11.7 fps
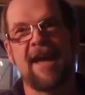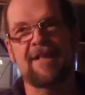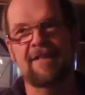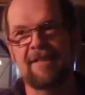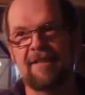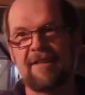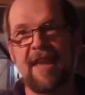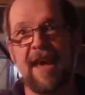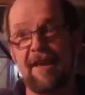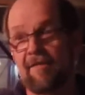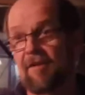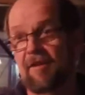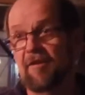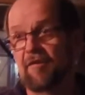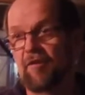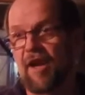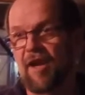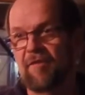Exactly, yeah, and
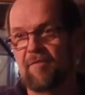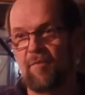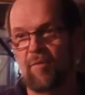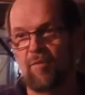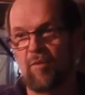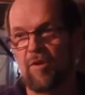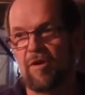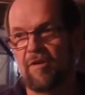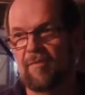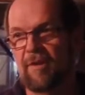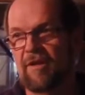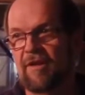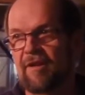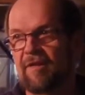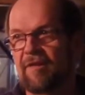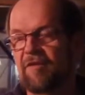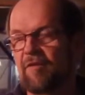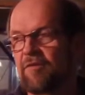a lot of them were. I mean,
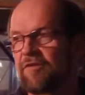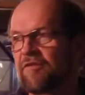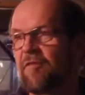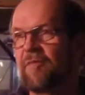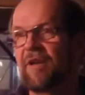there were so